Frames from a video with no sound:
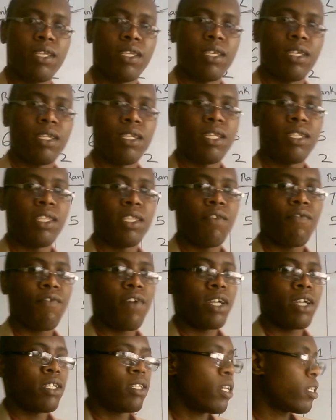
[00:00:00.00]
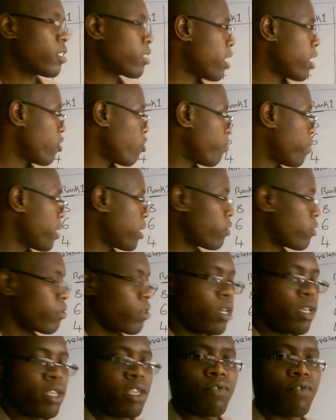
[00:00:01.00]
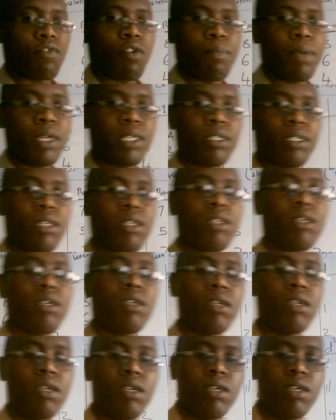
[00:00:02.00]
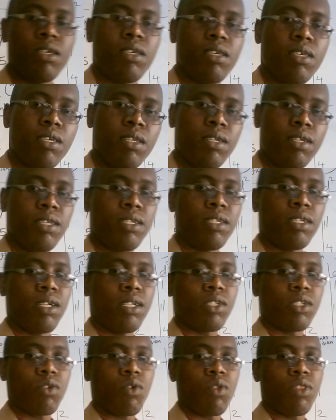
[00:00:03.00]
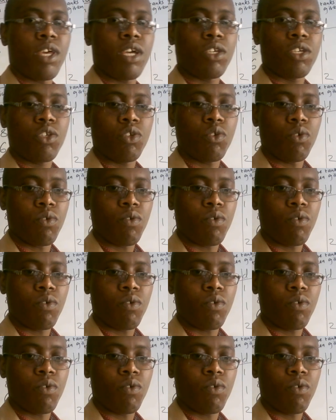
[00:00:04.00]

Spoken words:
deciphered that kind of particular information in detail. So thank you.